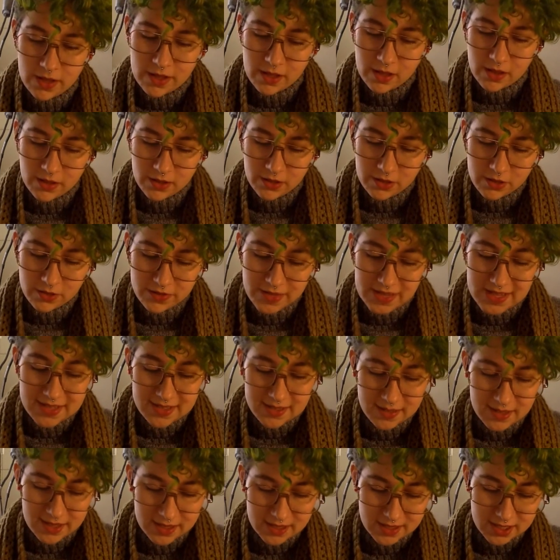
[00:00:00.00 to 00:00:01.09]
like they
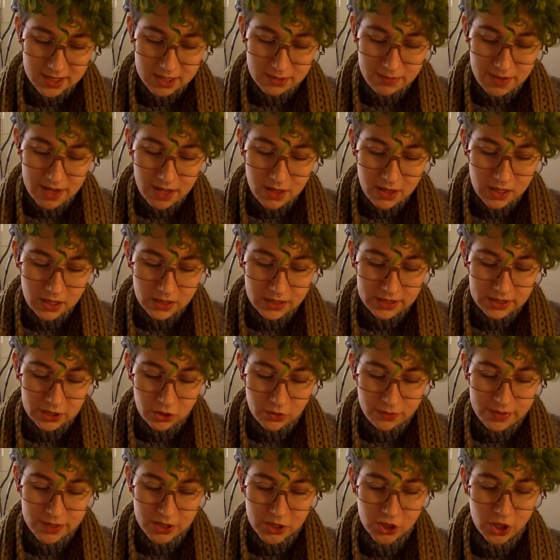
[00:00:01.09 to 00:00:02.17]
smell a
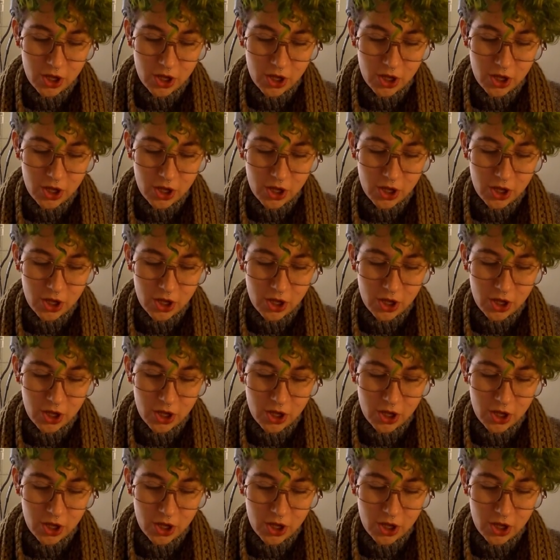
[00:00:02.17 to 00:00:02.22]
little bit